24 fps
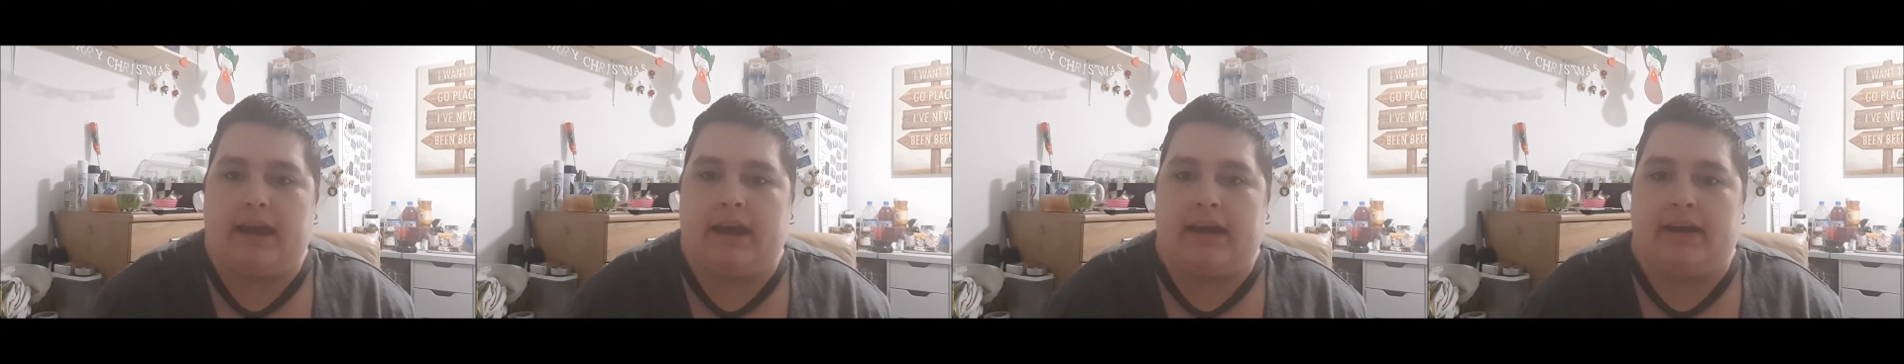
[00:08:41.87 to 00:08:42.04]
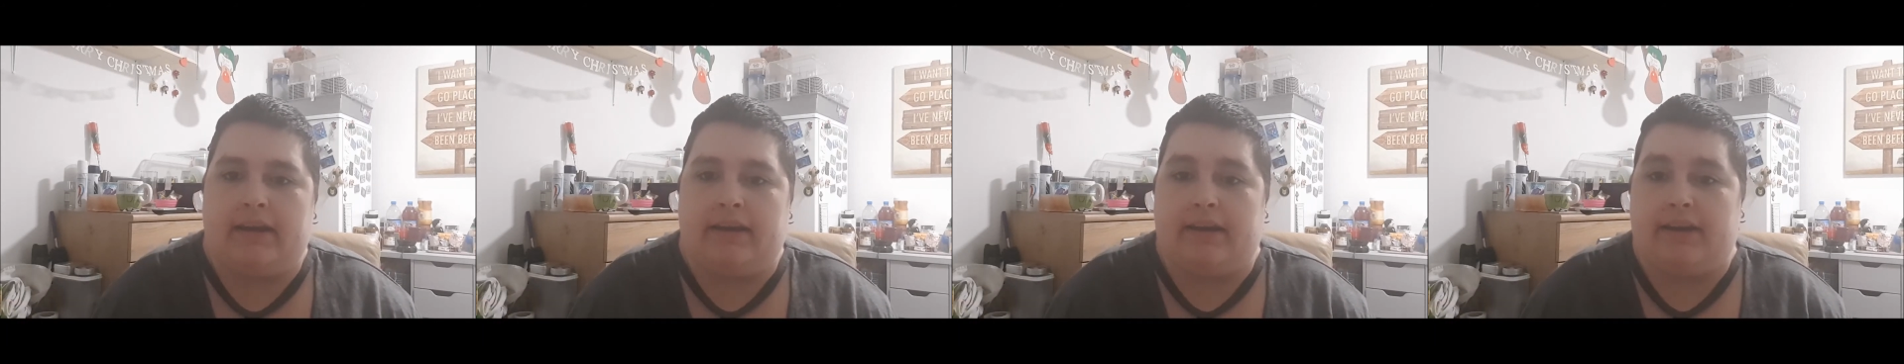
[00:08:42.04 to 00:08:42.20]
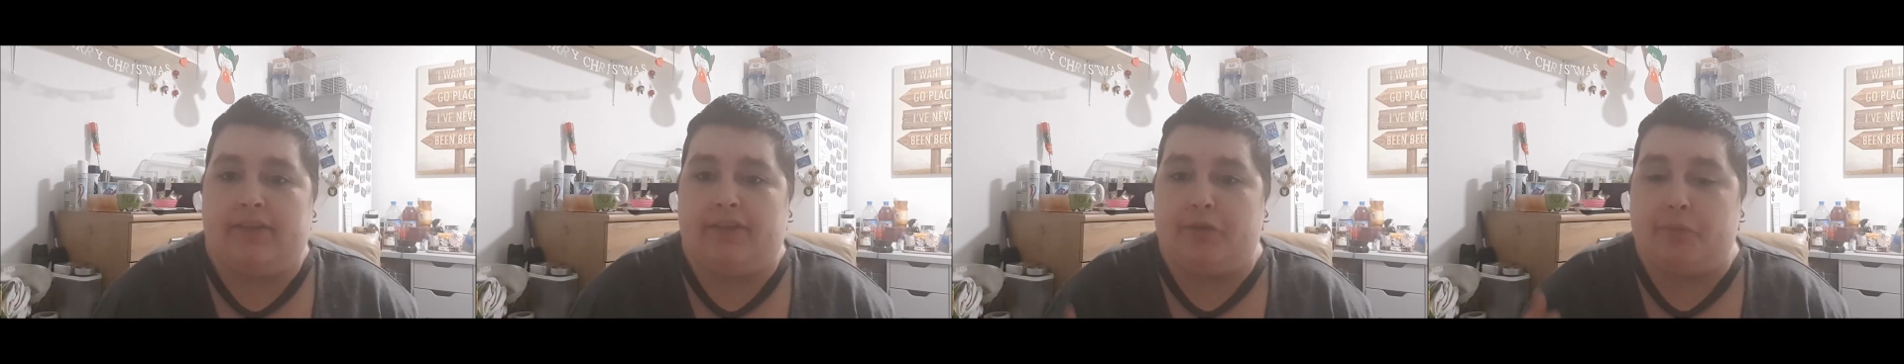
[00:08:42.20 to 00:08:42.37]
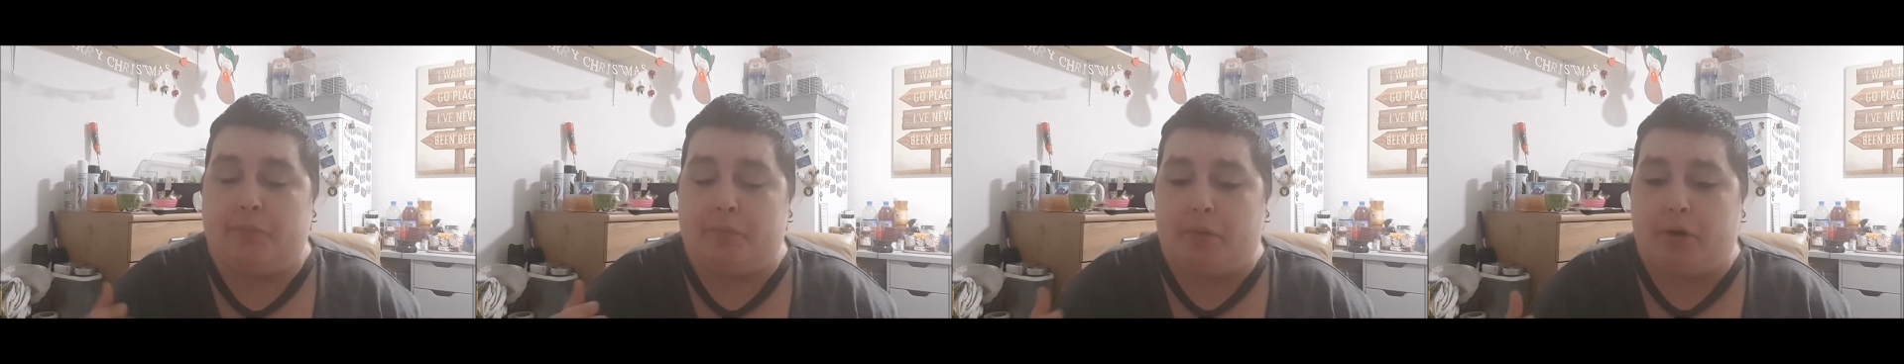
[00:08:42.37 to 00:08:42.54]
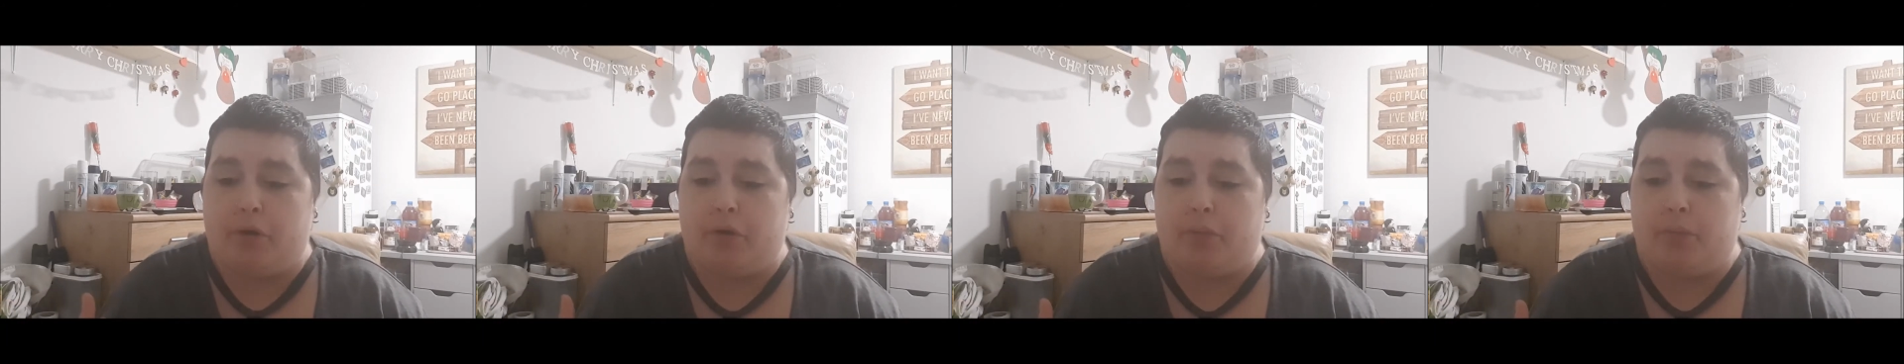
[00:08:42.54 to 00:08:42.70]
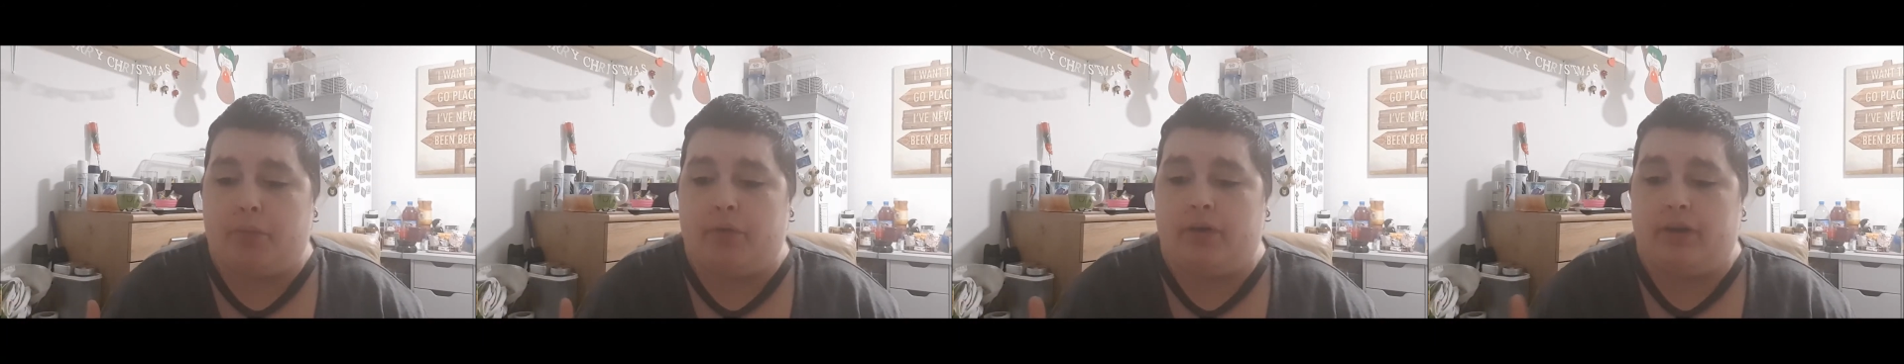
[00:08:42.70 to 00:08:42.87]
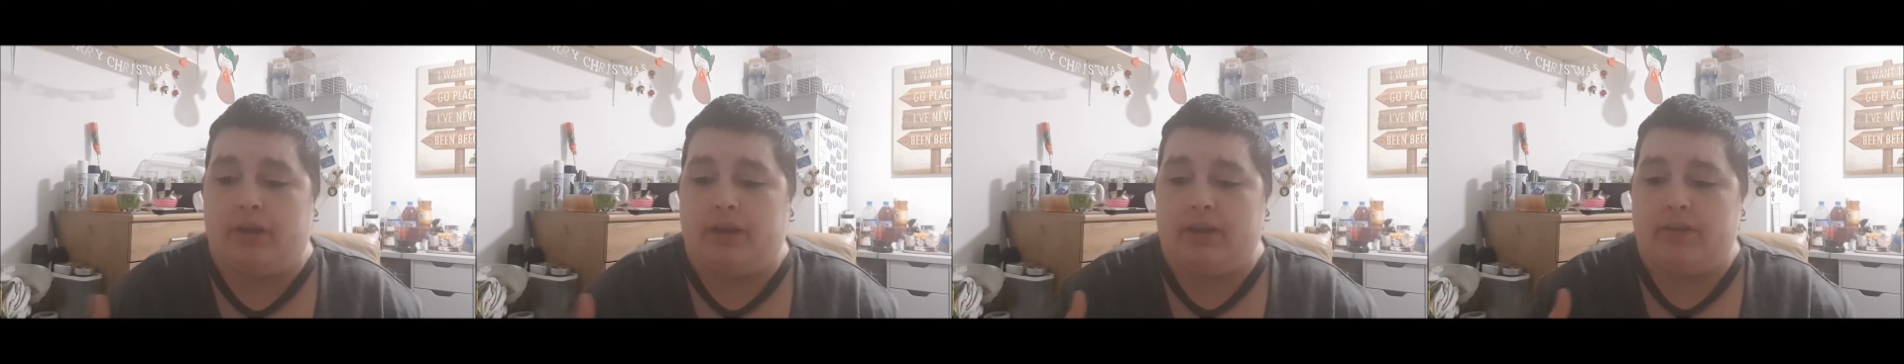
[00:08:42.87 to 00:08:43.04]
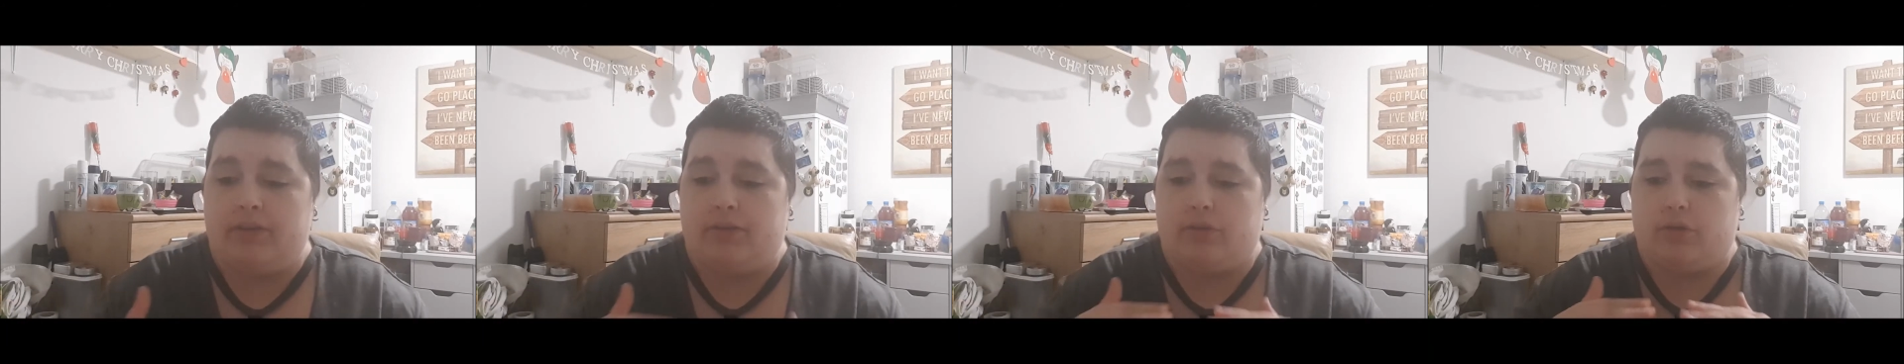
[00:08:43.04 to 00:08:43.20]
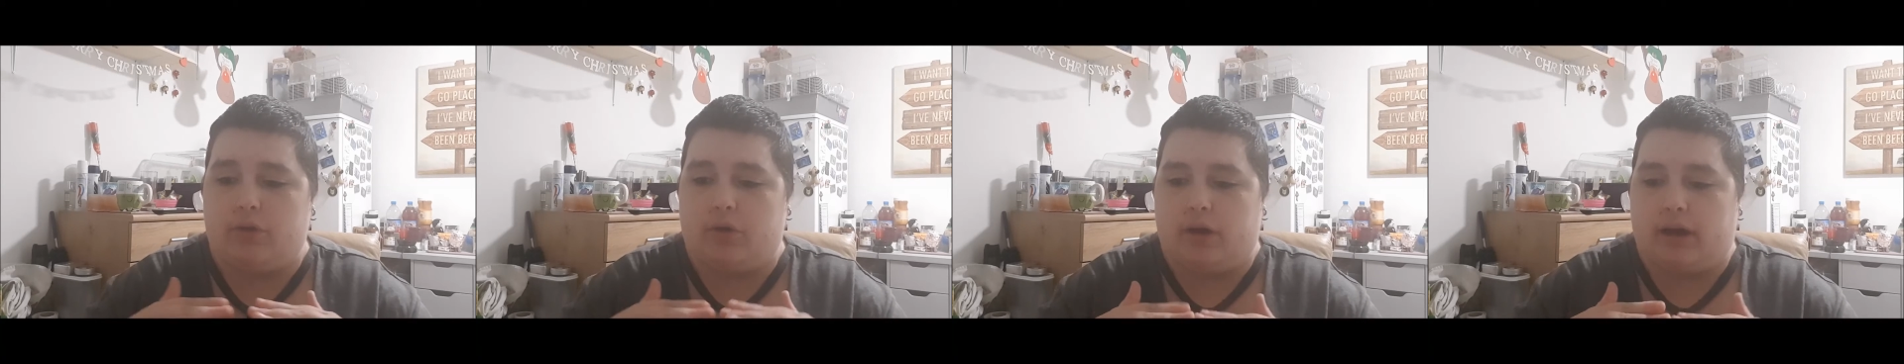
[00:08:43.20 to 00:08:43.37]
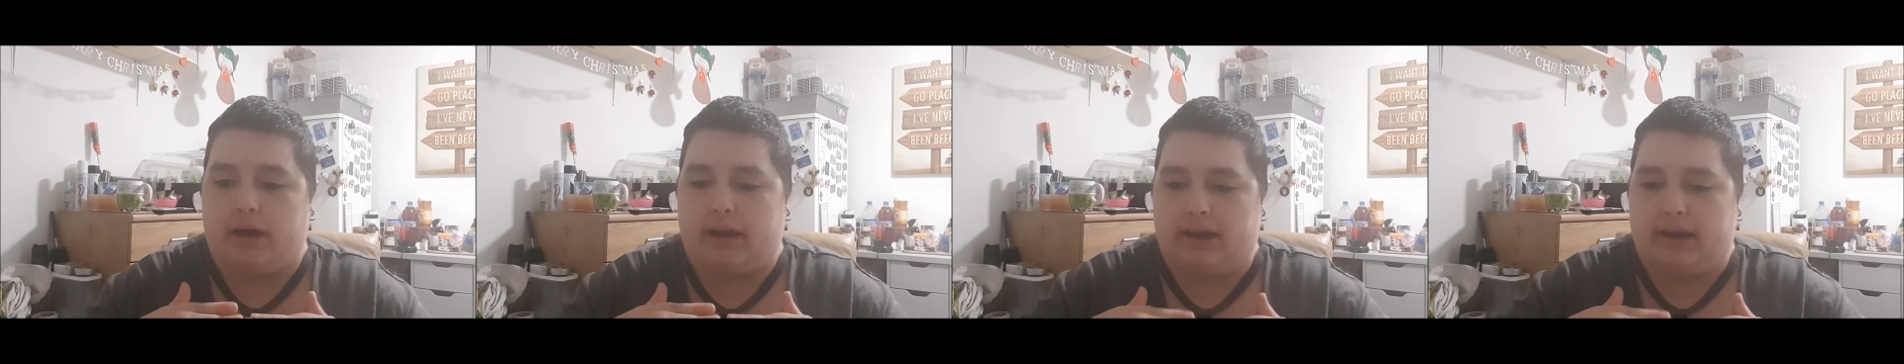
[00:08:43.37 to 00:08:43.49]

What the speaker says: And at the moment, he's got